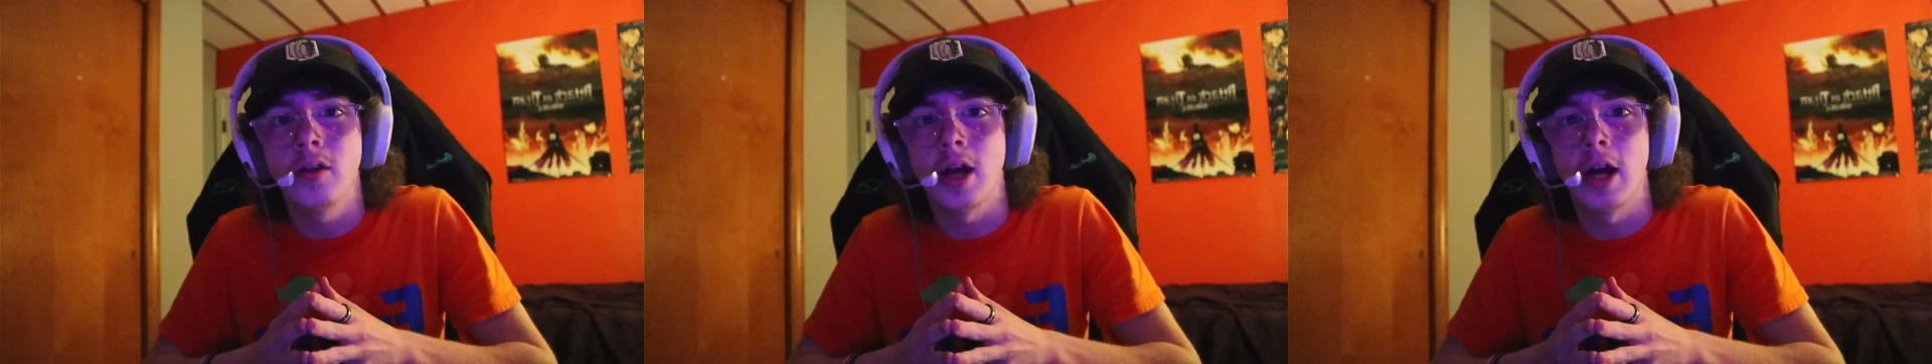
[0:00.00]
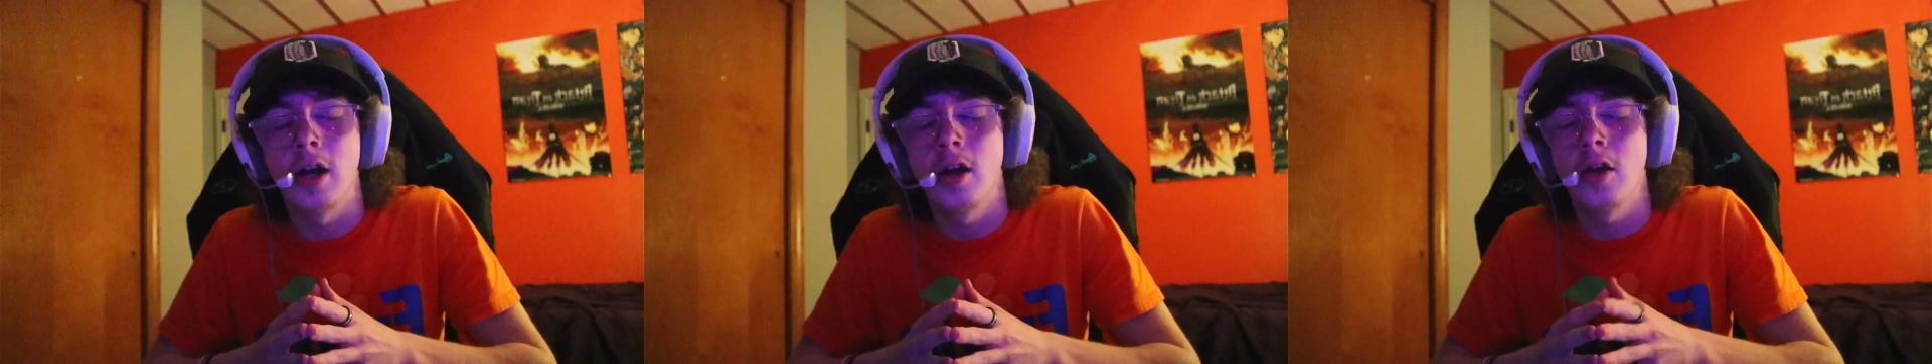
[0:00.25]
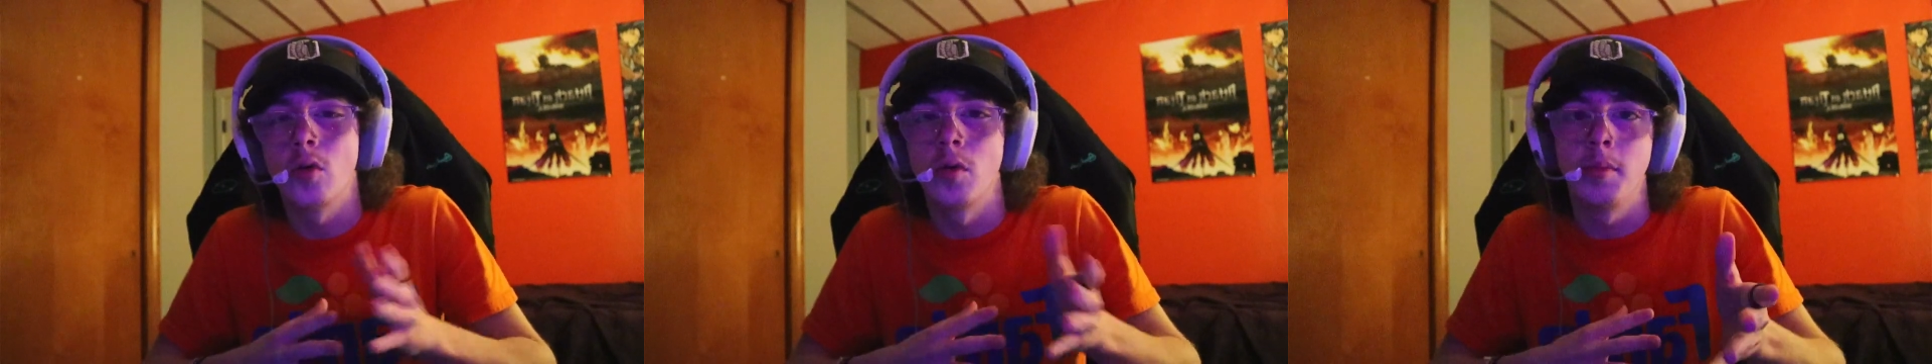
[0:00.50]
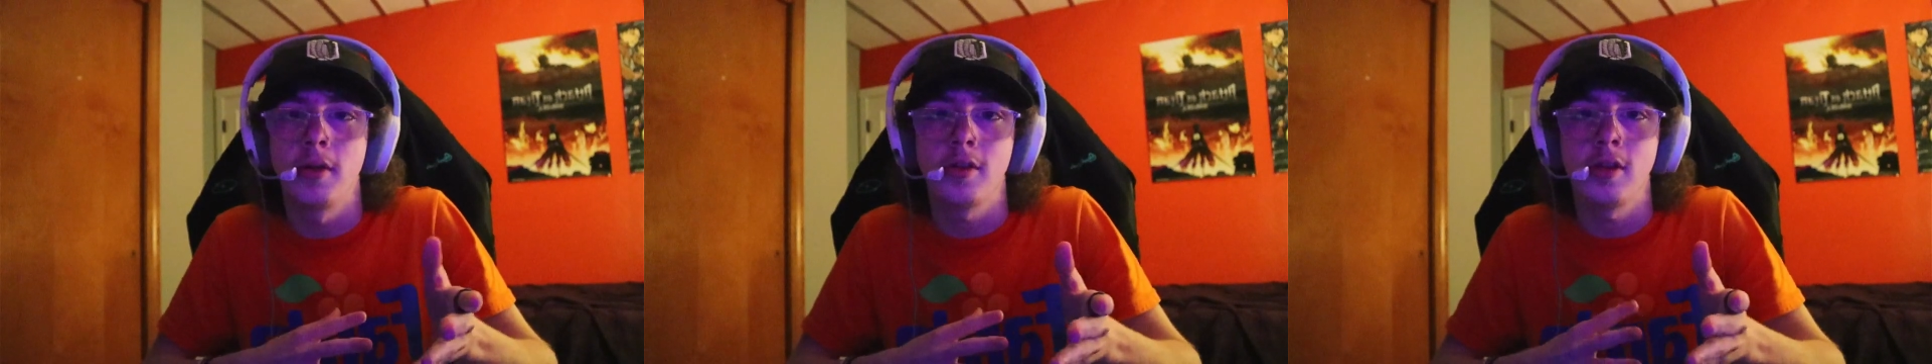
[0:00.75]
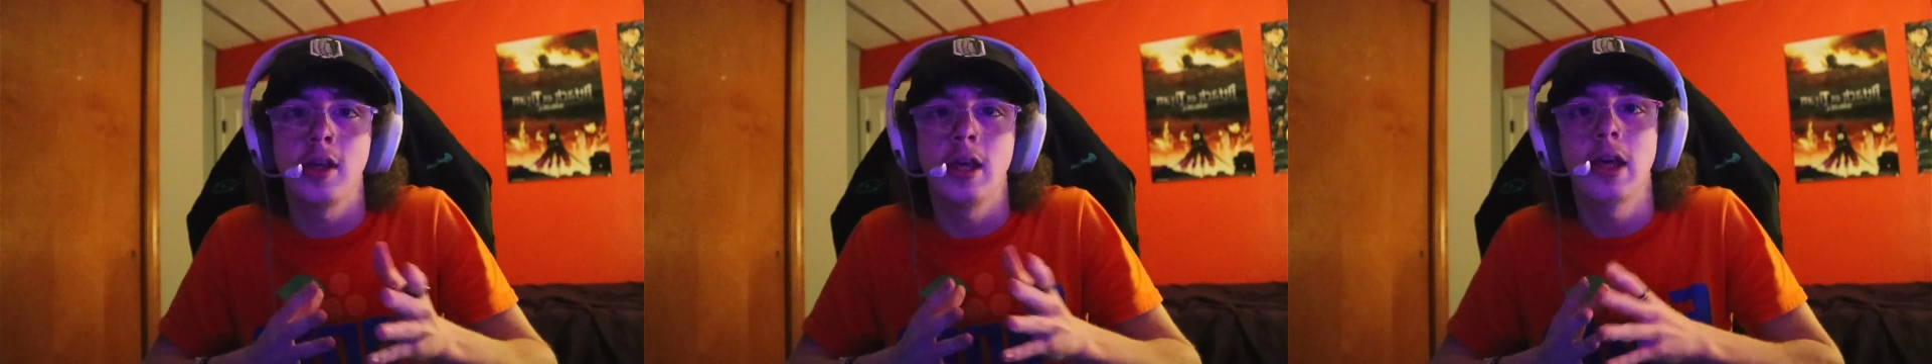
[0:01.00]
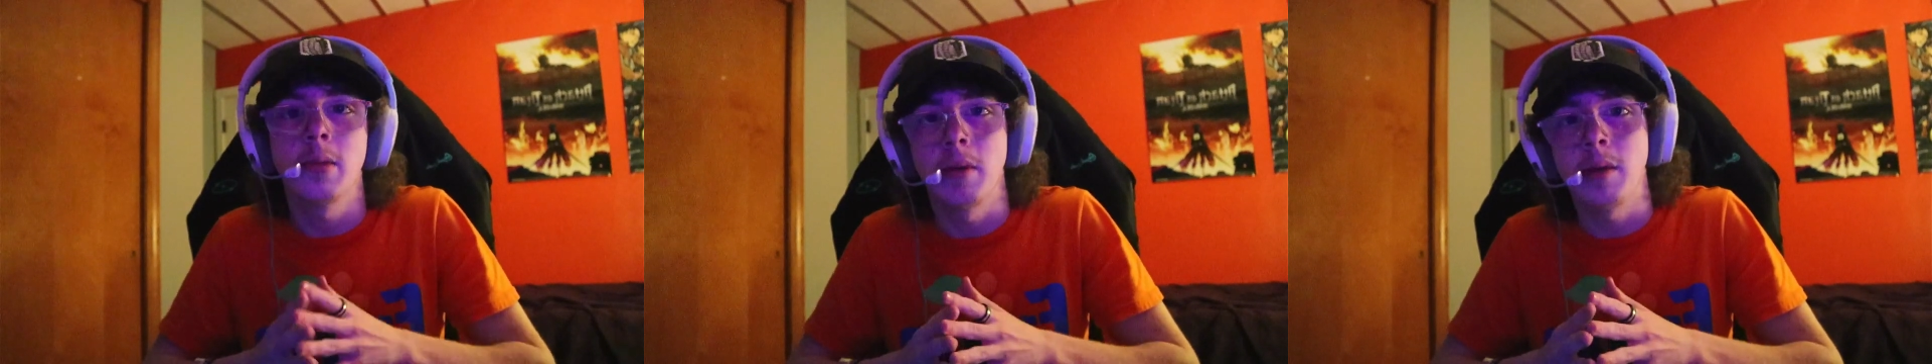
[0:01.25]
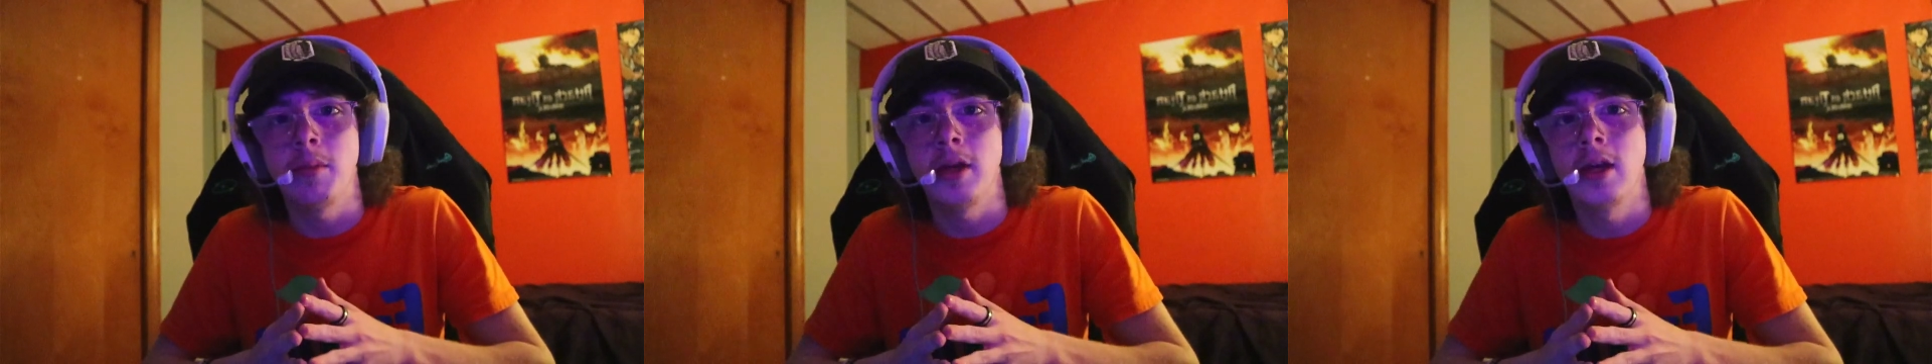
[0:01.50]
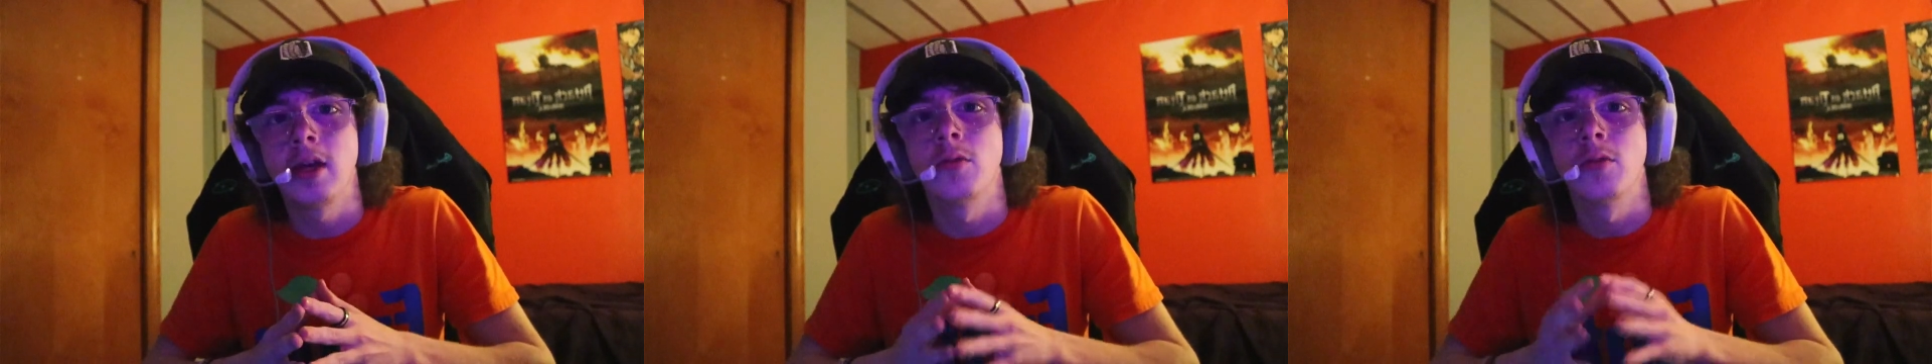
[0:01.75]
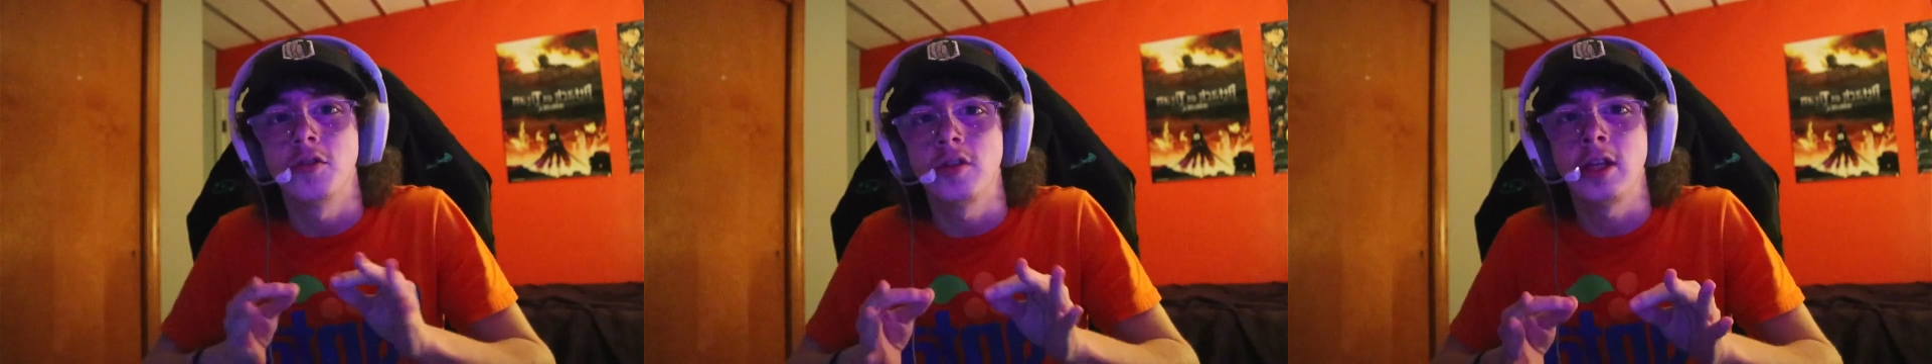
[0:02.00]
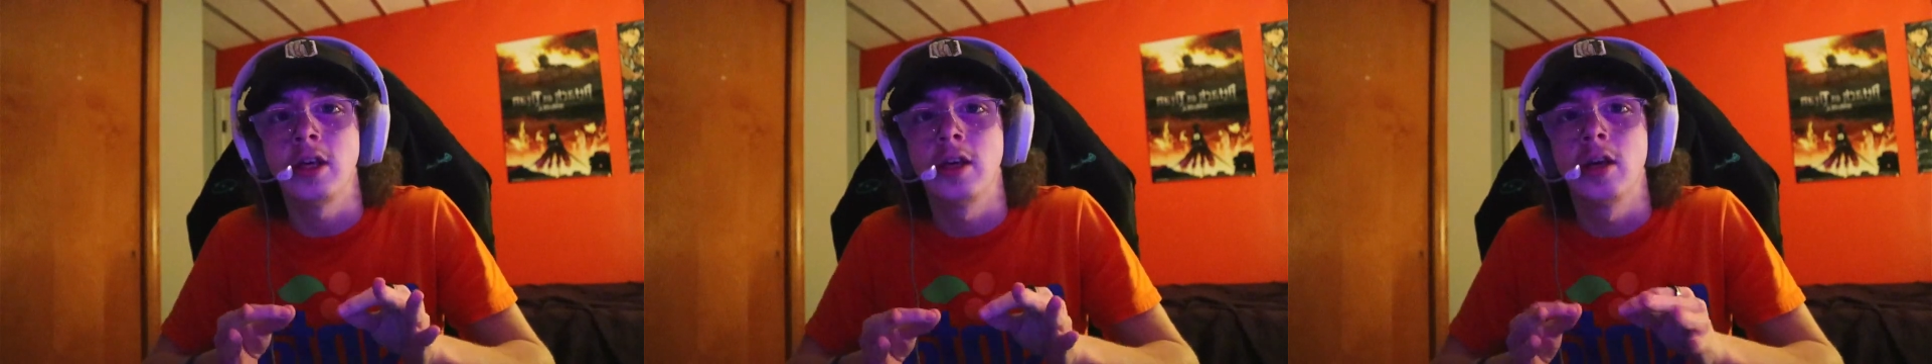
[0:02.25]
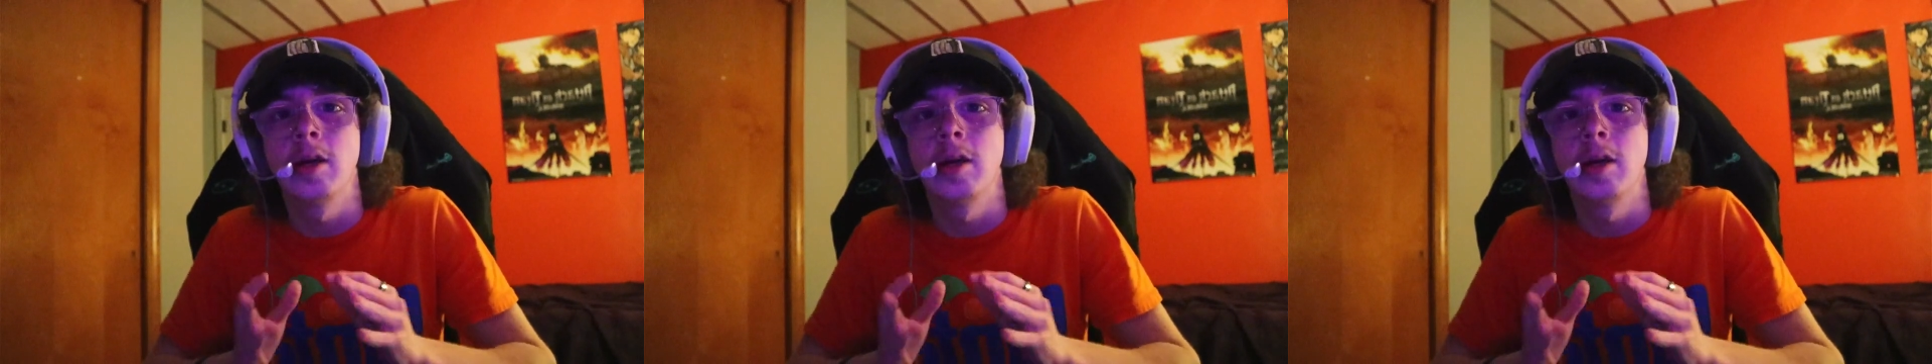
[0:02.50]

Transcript: tired or busy, maybe, we'll see,